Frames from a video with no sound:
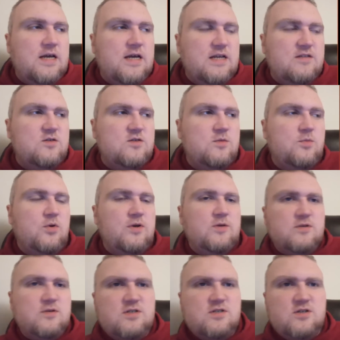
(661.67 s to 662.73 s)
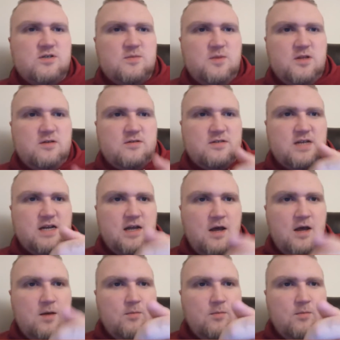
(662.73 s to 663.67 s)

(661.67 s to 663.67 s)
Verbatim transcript: it gets to the point where Sarah's mother is like